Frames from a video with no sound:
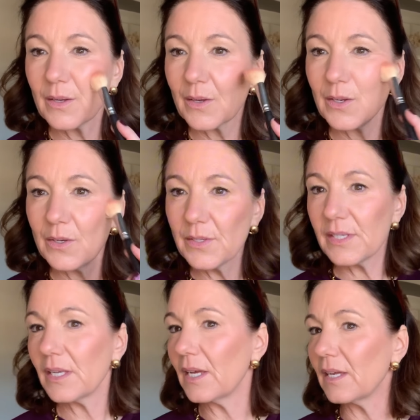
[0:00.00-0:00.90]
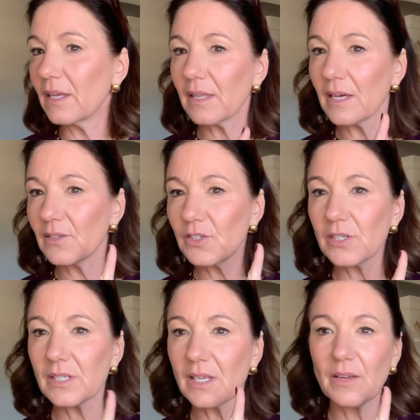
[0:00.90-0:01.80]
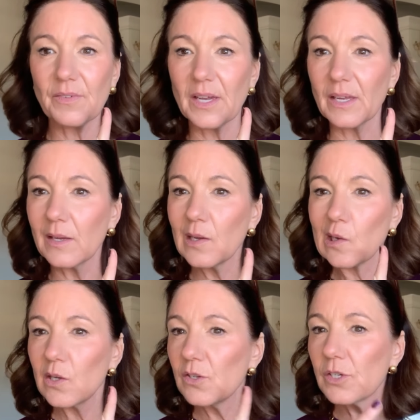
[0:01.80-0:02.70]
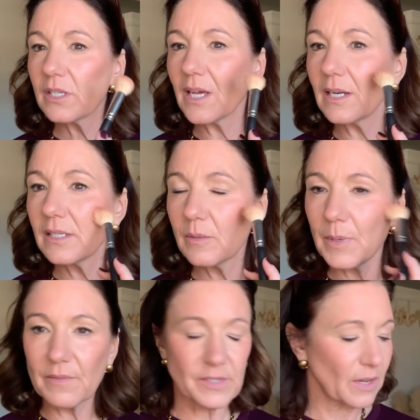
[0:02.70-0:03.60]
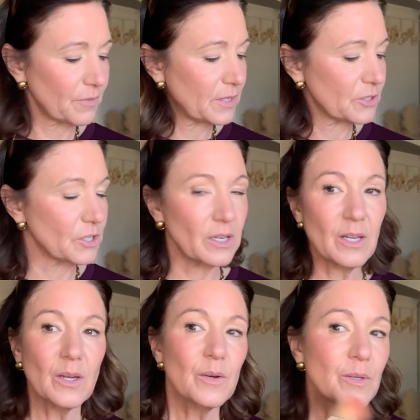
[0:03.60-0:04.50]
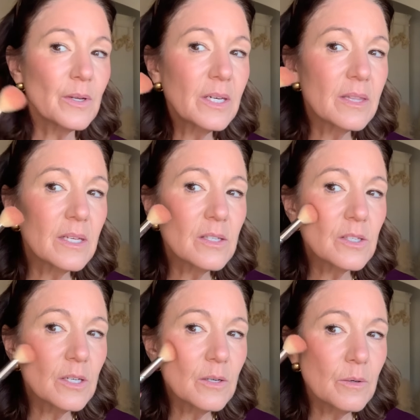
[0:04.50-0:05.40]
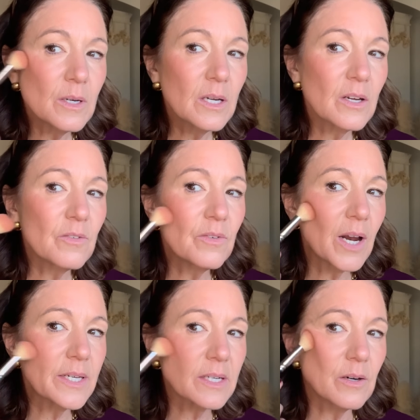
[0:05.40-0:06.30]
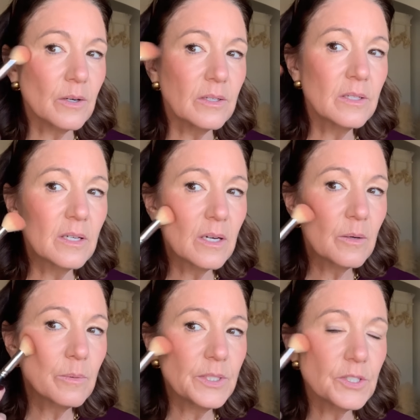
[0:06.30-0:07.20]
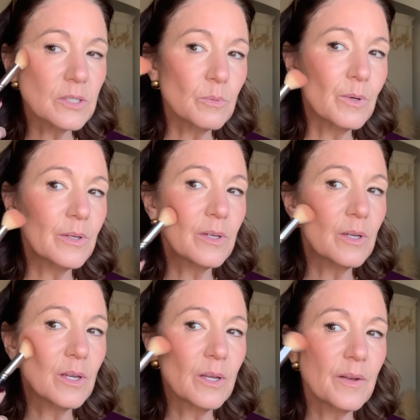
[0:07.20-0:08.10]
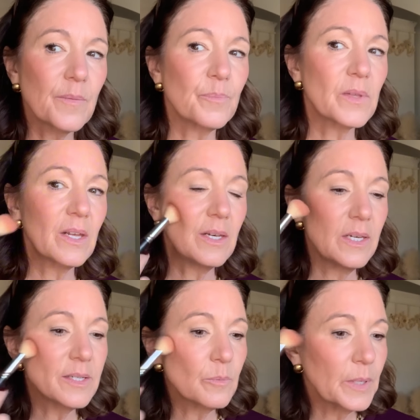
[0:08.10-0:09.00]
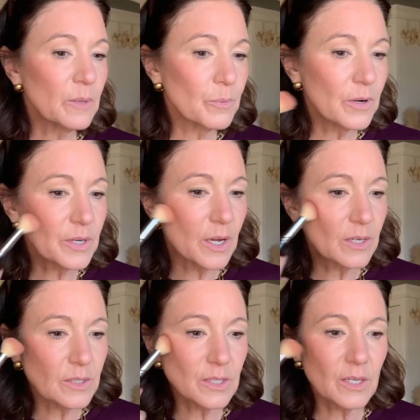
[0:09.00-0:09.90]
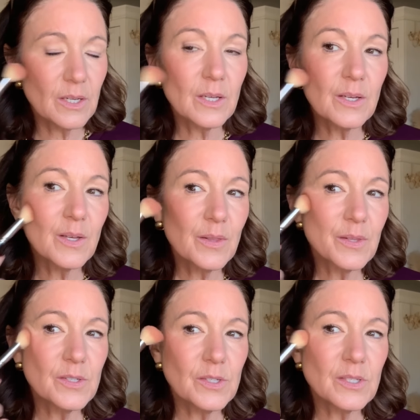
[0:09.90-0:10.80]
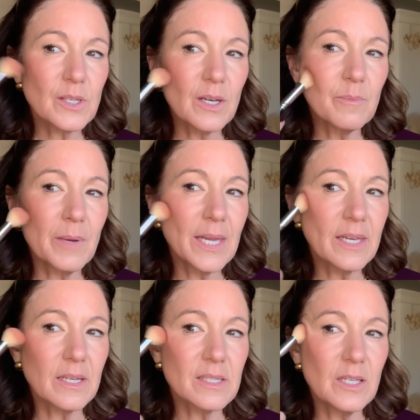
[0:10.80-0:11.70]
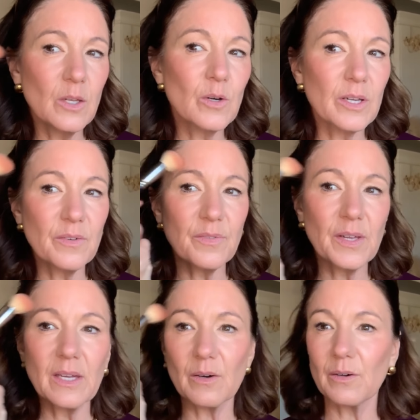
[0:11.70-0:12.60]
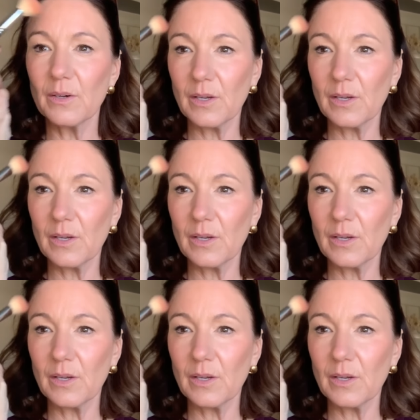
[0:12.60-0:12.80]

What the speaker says: Can you see? That's just giving just that little bit of definition. Don't anything too radical. We just want a little bit of product that's just going to make us look and feel.